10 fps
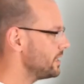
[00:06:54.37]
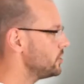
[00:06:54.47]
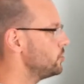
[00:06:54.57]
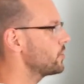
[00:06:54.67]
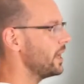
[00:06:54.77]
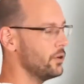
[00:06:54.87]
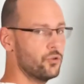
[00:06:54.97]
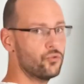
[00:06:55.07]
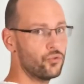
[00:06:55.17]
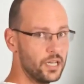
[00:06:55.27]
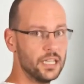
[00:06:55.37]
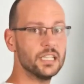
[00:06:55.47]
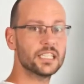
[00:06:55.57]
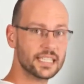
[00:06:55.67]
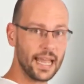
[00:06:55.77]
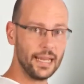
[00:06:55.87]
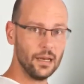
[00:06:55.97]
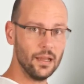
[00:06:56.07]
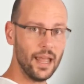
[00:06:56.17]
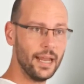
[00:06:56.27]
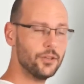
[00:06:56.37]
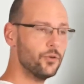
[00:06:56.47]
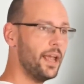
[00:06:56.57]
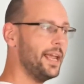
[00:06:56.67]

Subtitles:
you can really scale, and your